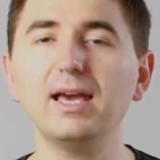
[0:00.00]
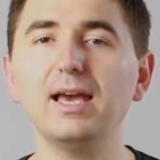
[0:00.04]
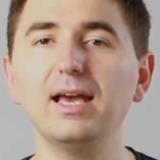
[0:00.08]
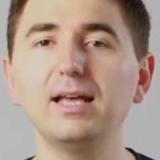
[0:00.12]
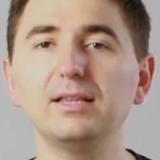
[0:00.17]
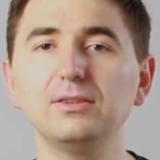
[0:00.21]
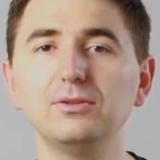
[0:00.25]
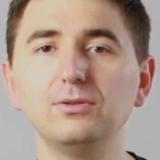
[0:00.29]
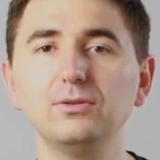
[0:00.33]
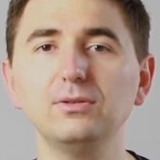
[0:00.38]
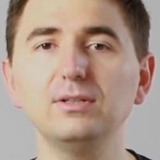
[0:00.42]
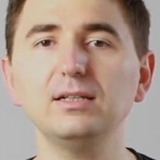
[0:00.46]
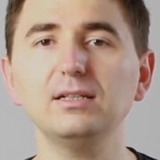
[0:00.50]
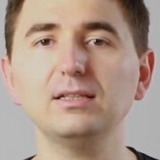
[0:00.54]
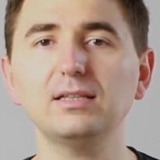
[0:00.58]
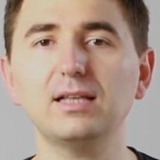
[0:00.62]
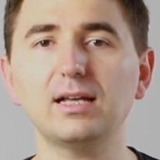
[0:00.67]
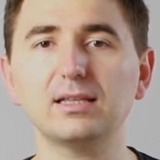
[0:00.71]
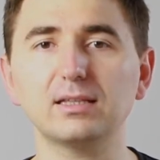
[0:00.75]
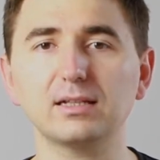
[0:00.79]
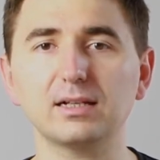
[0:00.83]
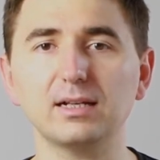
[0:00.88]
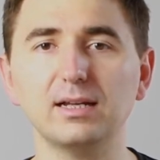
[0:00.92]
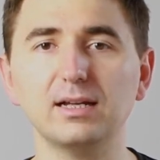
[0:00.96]
and during
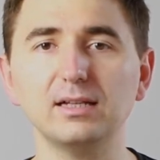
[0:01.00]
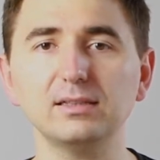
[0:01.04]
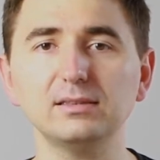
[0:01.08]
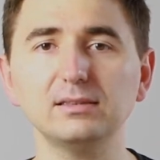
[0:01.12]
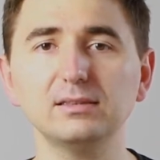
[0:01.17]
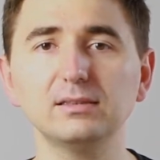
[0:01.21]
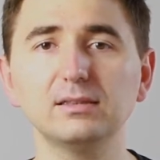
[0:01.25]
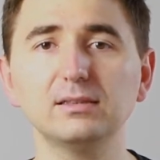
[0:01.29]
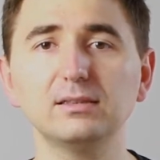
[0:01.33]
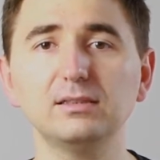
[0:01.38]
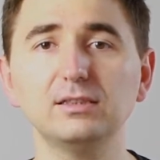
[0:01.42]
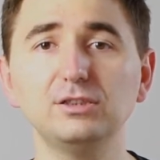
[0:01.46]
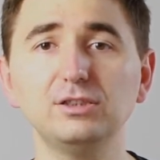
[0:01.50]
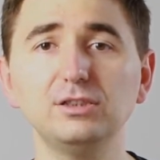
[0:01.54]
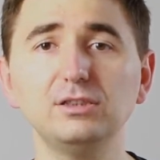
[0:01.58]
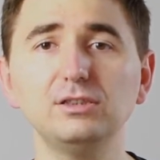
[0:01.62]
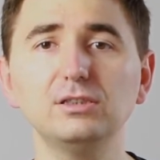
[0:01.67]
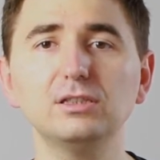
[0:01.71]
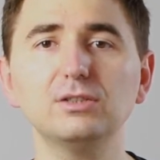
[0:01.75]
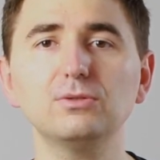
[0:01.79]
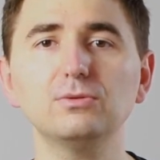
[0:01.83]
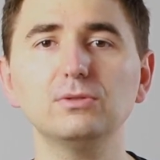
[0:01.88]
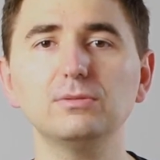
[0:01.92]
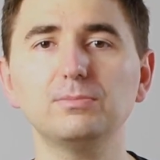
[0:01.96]
that class, the
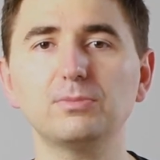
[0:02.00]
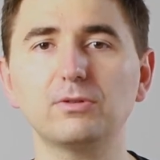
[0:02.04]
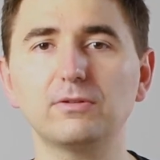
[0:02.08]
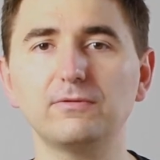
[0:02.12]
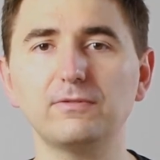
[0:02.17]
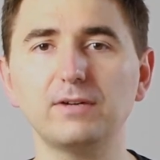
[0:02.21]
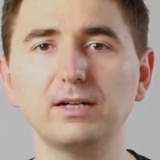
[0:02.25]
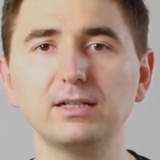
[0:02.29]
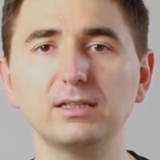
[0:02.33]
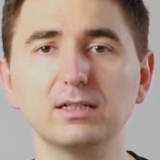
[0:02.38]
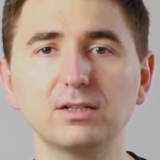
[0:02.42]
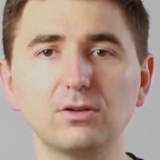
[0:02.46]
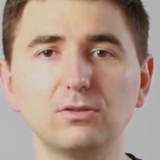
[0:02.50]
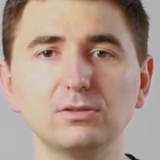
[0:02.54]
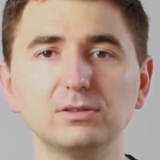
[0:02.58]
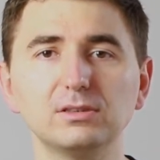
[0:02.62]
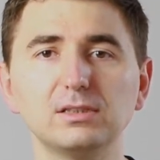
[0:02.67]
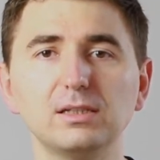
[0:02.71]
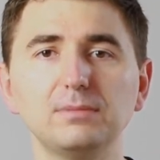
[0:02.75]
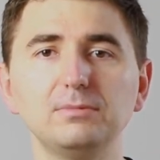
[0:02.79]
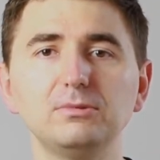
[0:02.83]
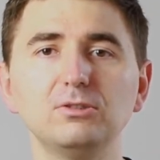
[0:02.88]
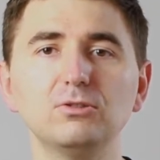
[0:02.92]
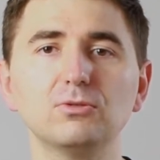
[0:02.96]
teacher would provide a
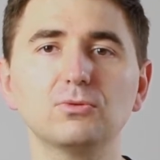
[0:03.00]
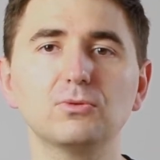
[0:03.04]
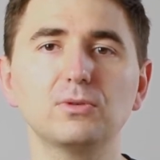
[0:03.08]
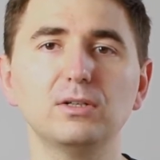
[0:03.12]
conceptual